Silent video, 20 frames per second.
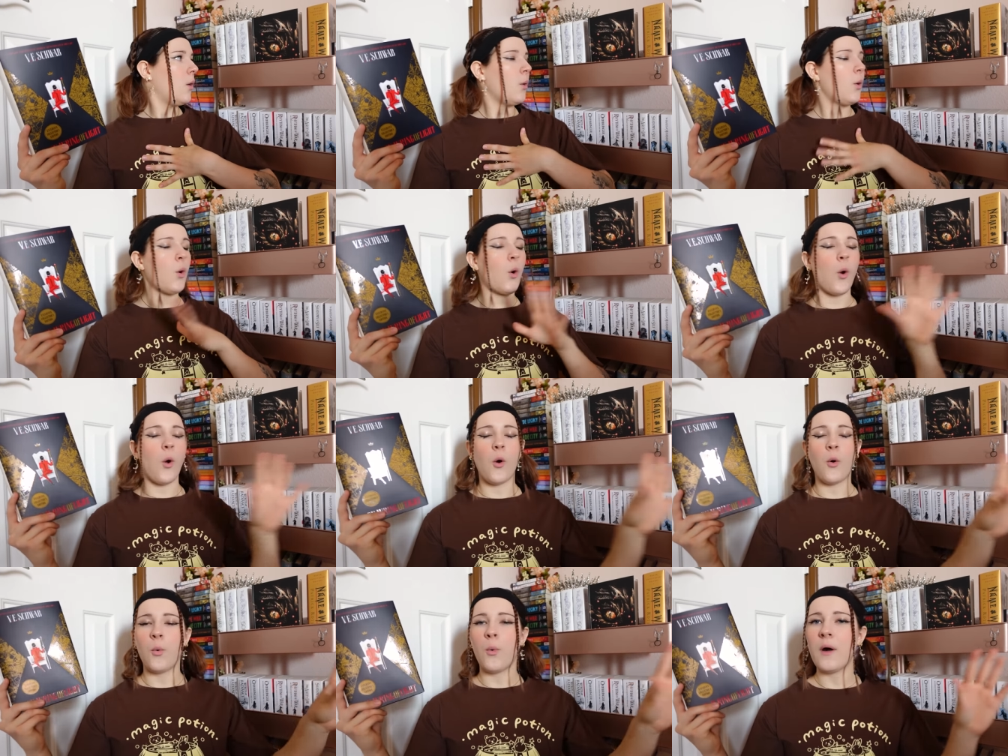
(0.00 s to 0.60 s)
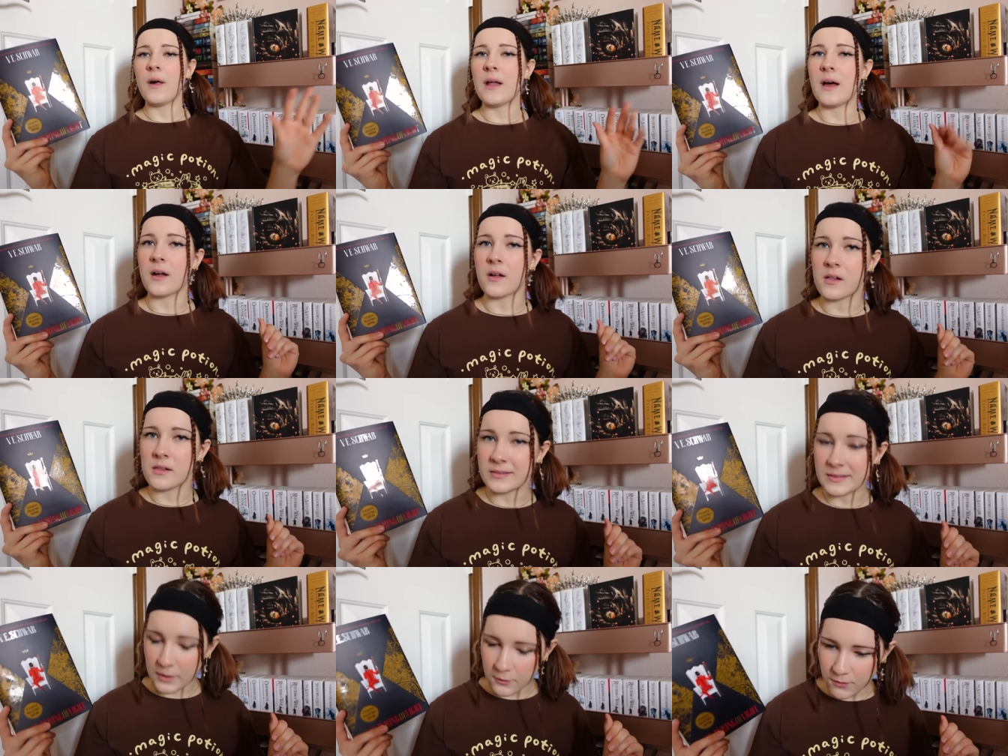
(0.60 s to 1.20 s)
Whew, what a
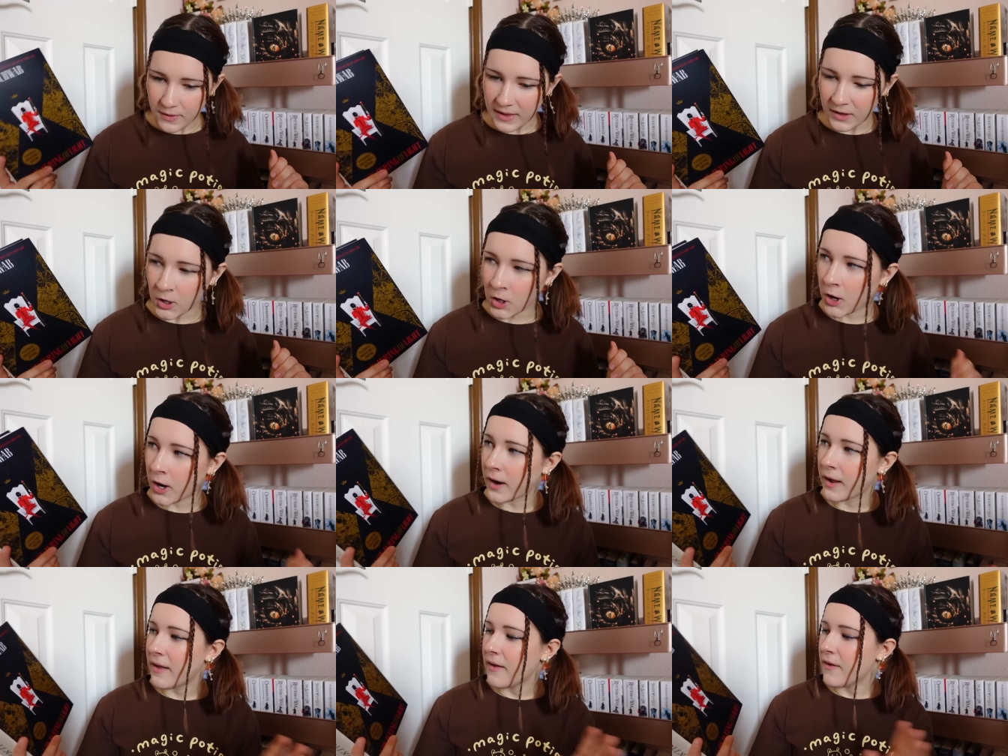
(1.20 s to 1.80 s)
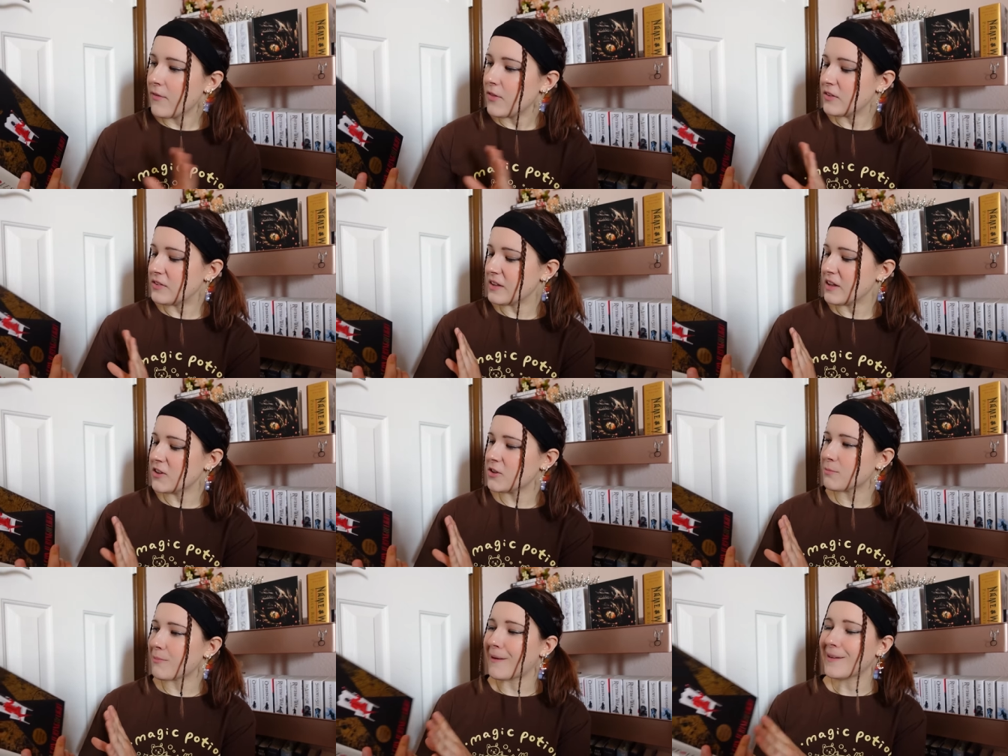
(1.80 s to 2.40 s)
cliffhanger. This
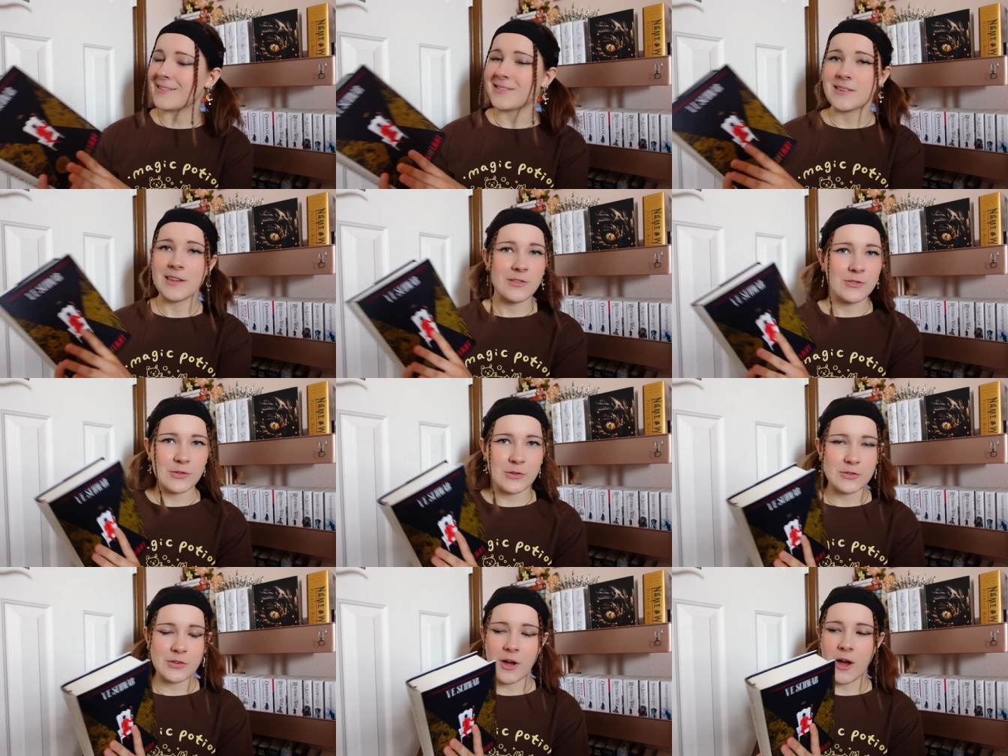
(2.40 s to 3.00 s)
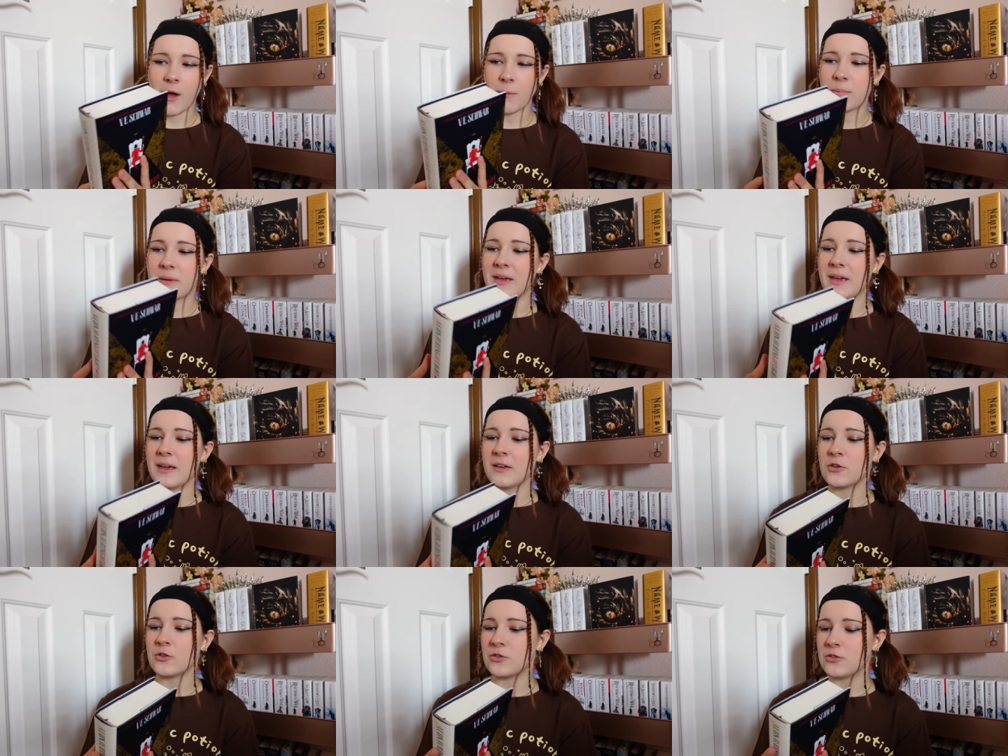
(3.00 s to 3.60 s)
is my sister's
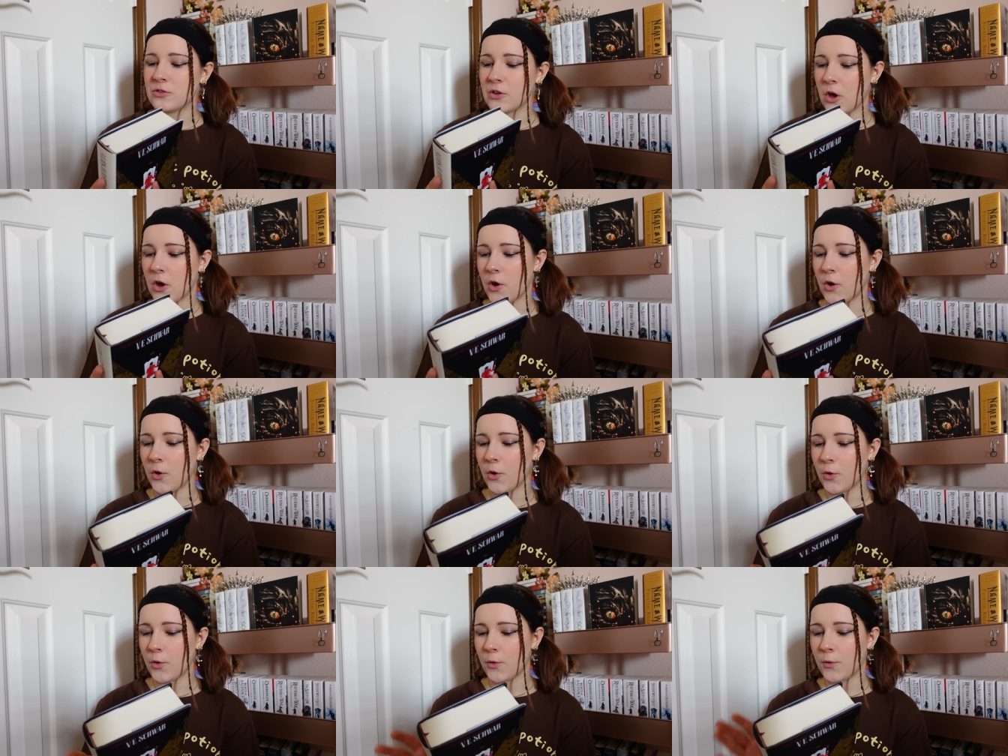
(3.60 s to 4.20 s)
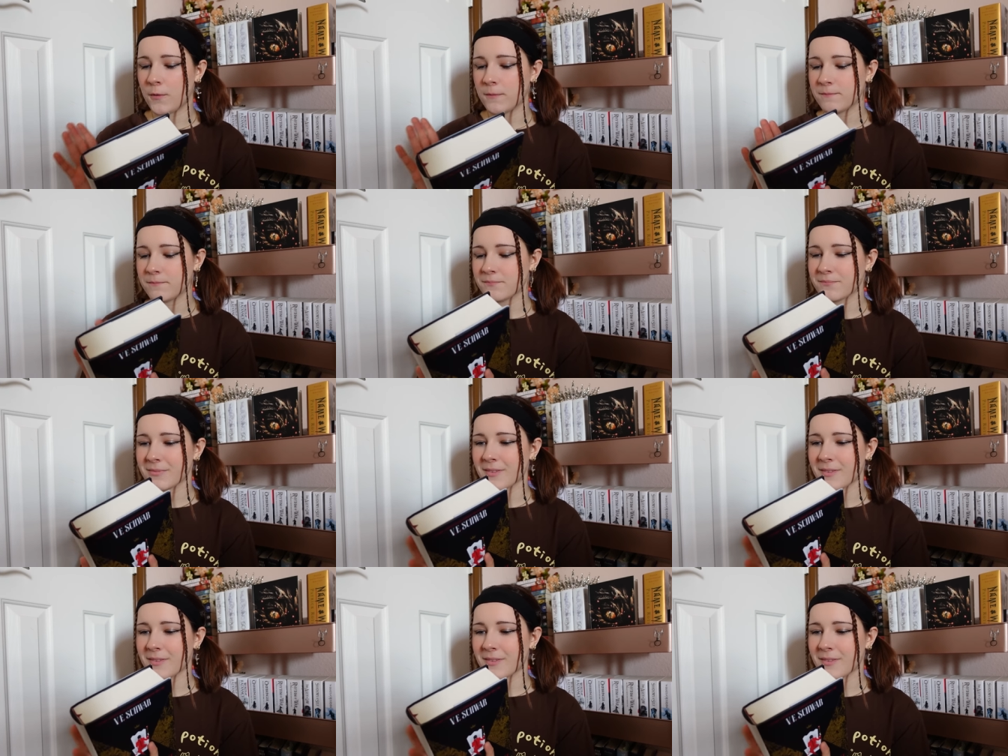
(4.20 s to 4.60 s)
copy, so